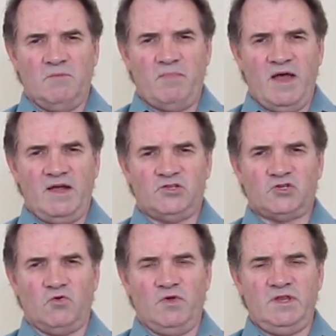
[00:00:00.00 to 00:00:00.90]
bad,
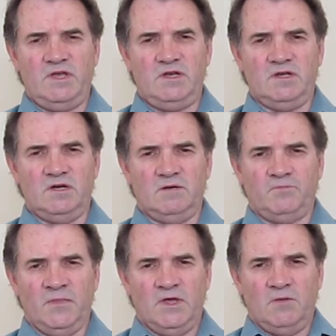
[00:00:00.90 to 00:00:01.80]
so we need a
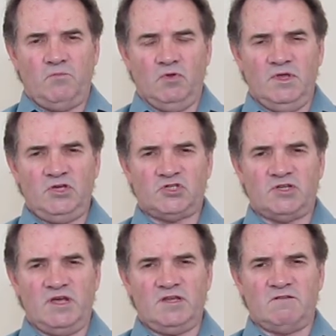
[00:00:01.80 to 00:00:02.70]
police
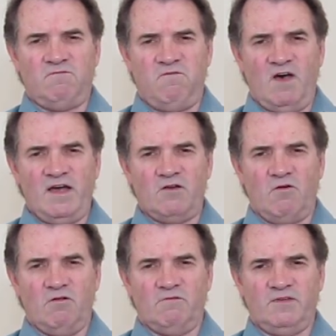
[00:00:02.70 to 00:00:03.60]
state to fight
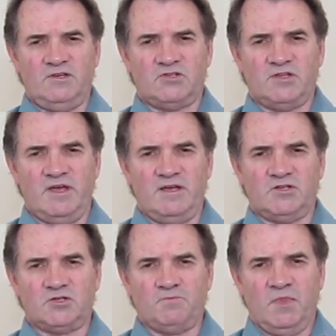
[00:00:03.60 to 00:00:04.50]
all of these things.